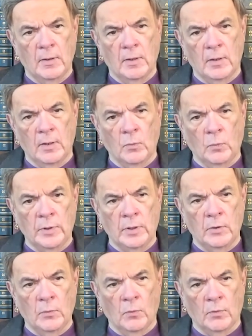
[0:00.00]
And we
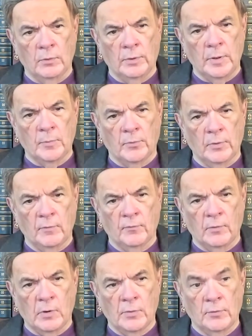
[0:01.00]
who are laboring
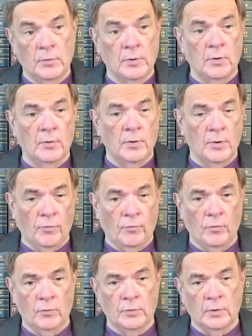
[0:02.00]
for our denarius,
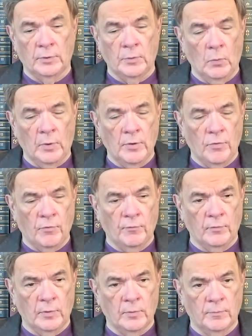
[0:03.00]
the daily wage of
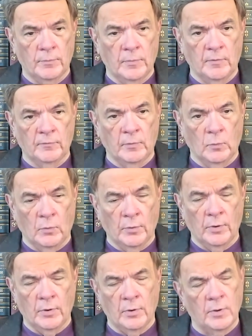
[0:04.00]
a
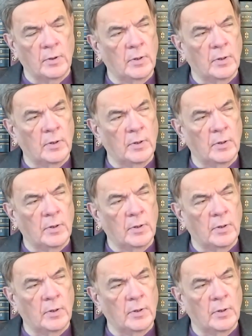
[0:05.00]
worker,